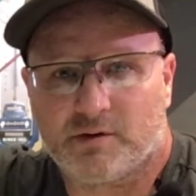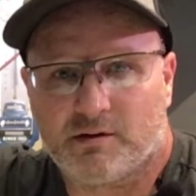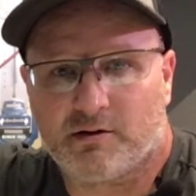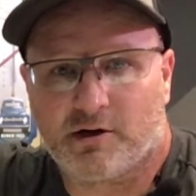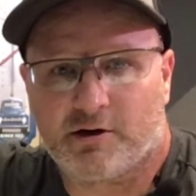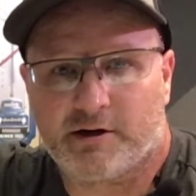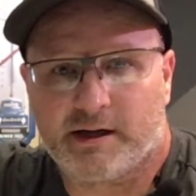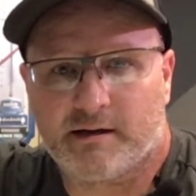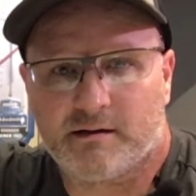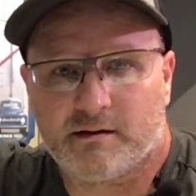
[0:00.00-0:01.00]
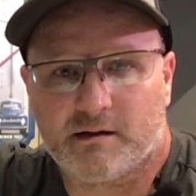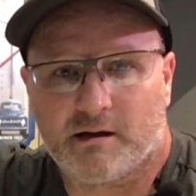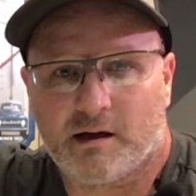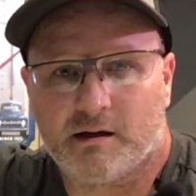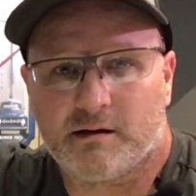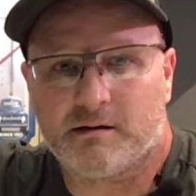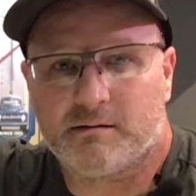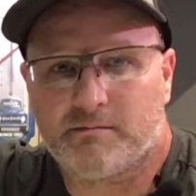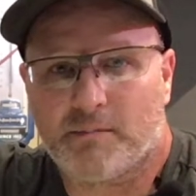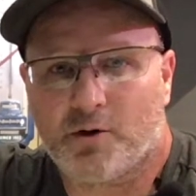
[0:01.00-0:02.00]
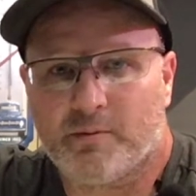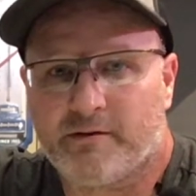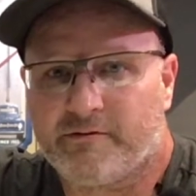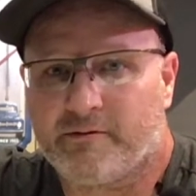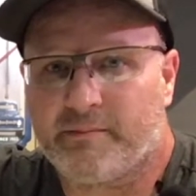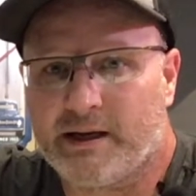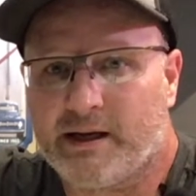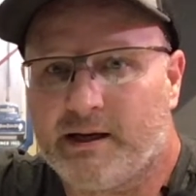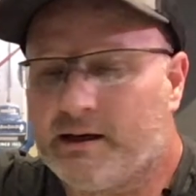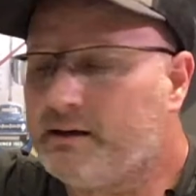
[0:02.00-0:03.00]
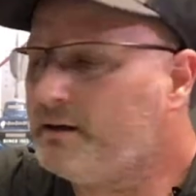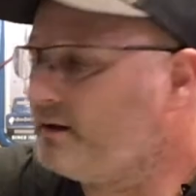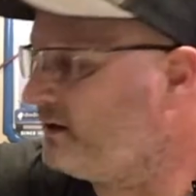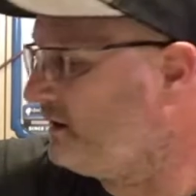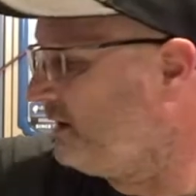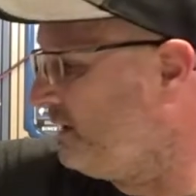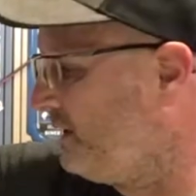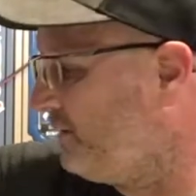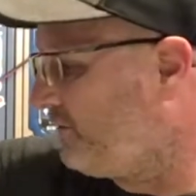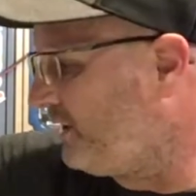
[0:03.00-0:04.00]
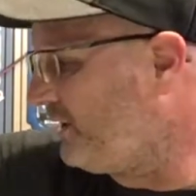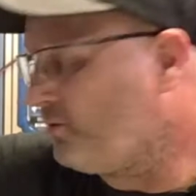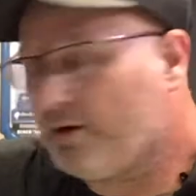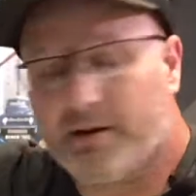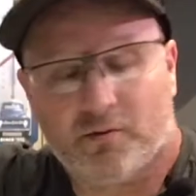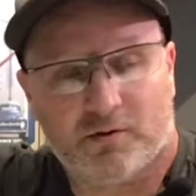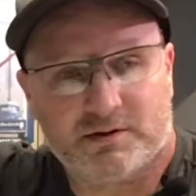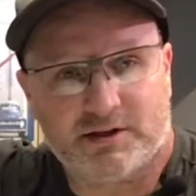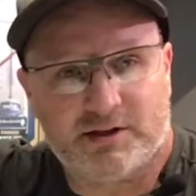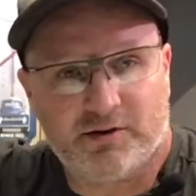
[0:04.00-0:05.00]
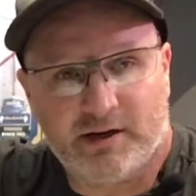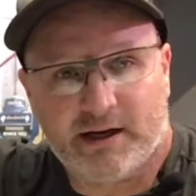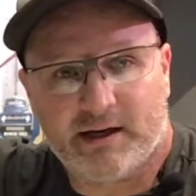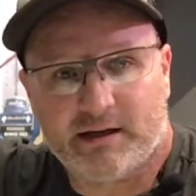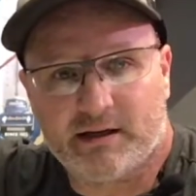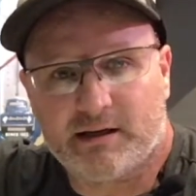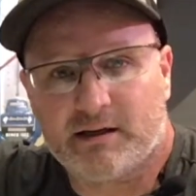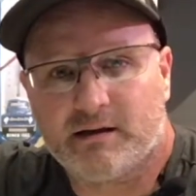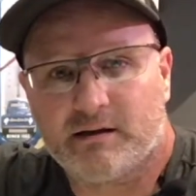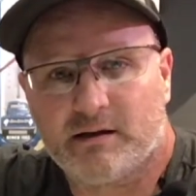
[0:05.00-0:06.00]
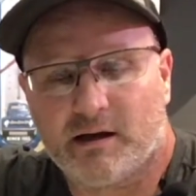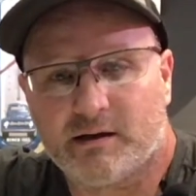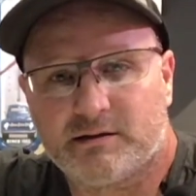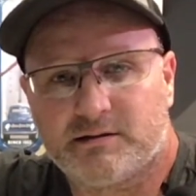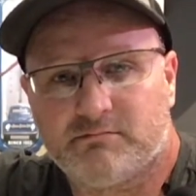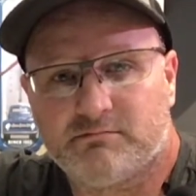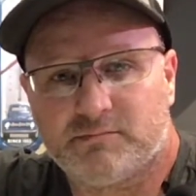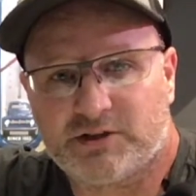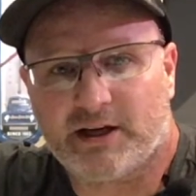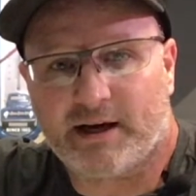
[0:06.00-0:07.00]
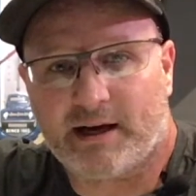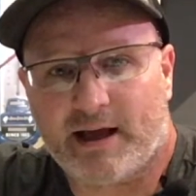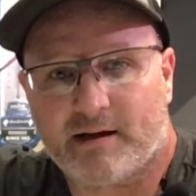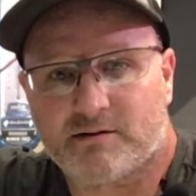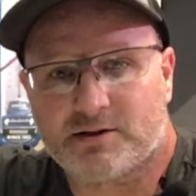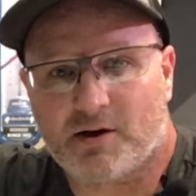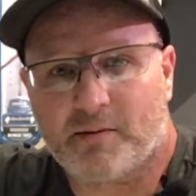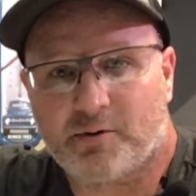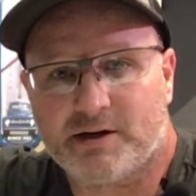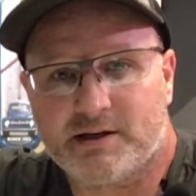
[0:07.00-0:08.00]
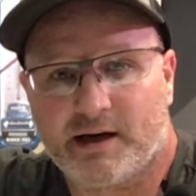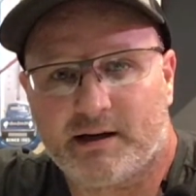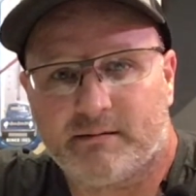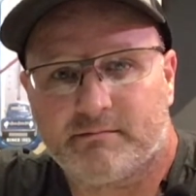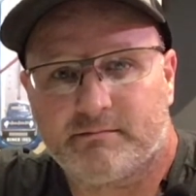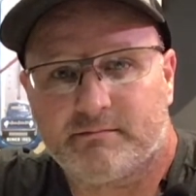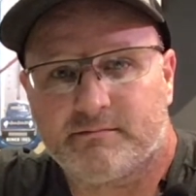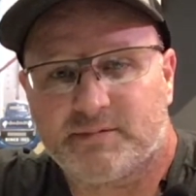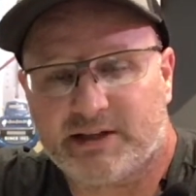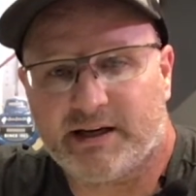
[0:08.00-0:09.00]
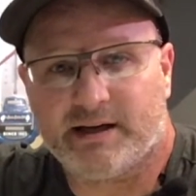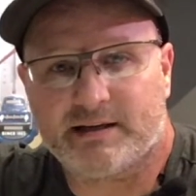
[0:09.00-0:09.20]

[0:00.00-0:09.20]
learning moment for me and for anyone that wants to tune in and check it out. So I appreciate it. See you next